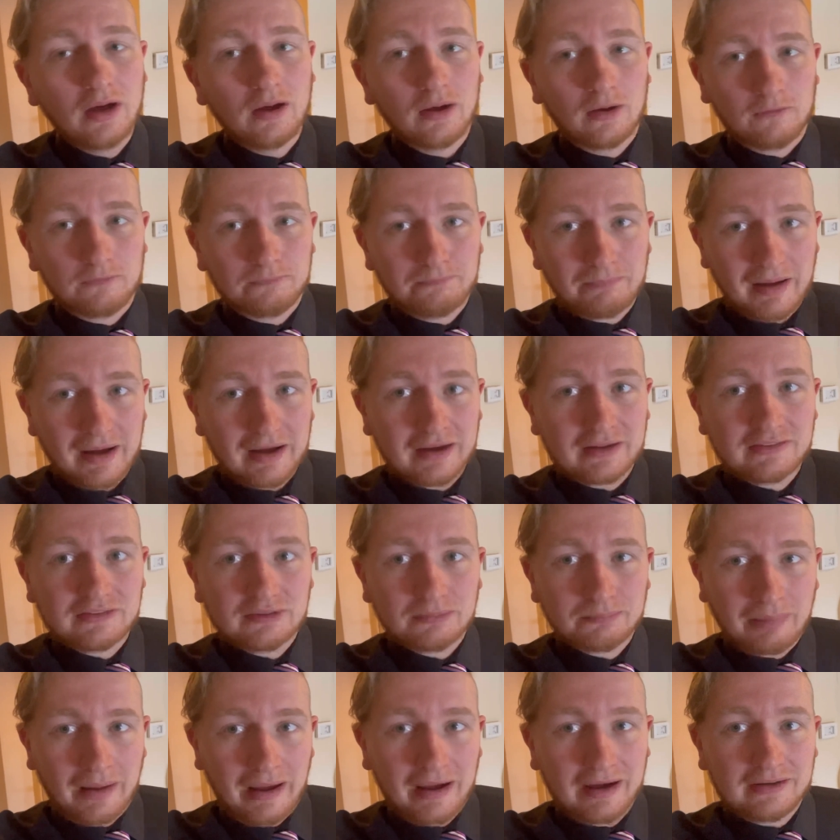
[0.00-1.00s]
of back to
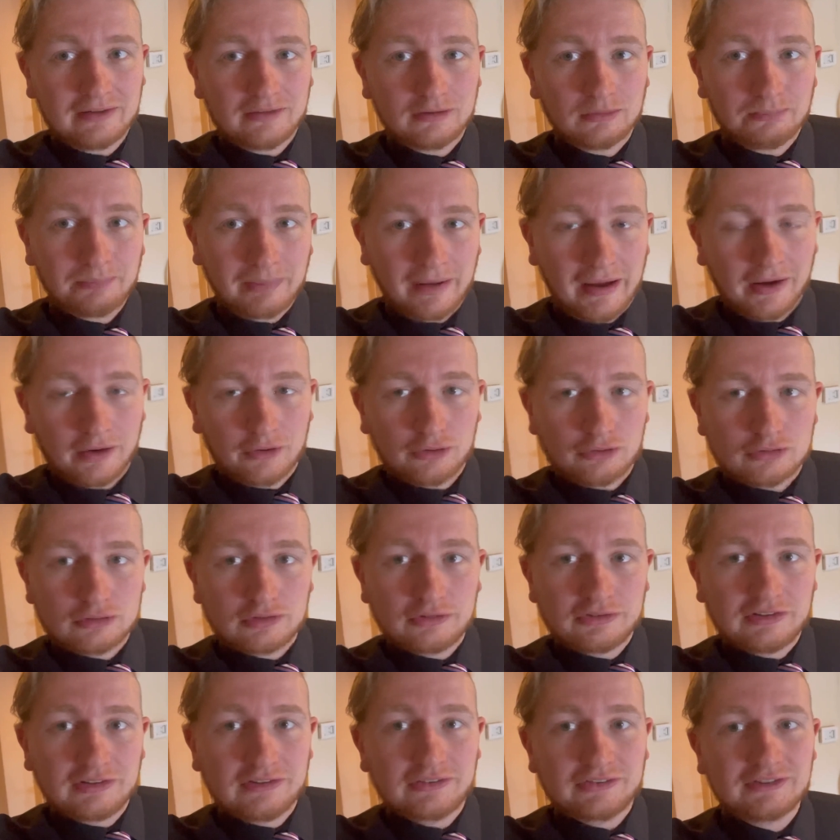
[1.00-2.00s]
back to back
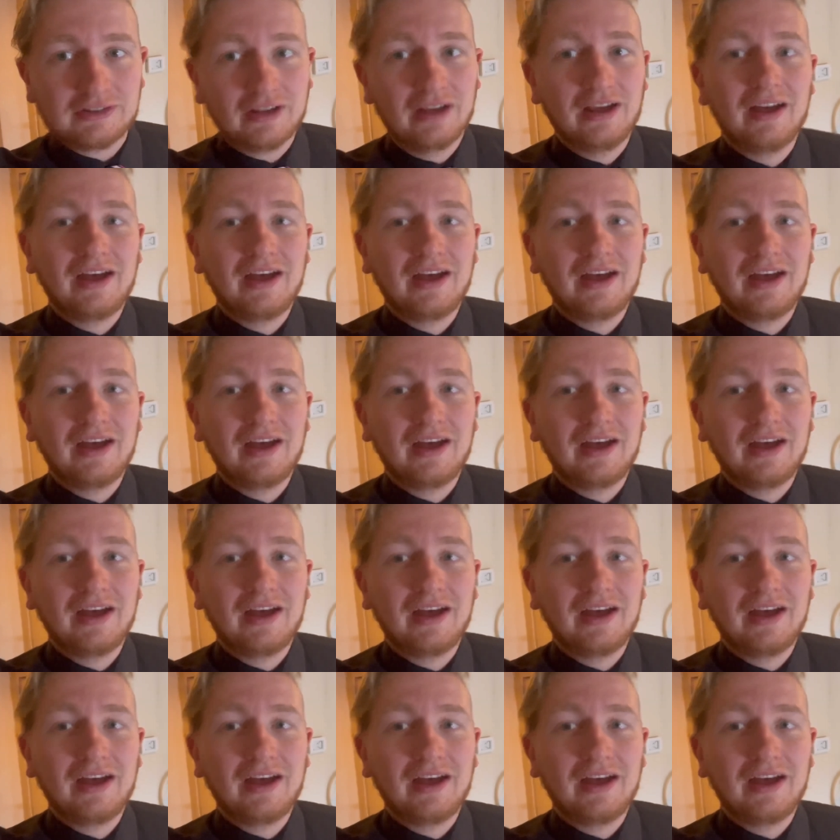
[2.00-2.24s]
cruises.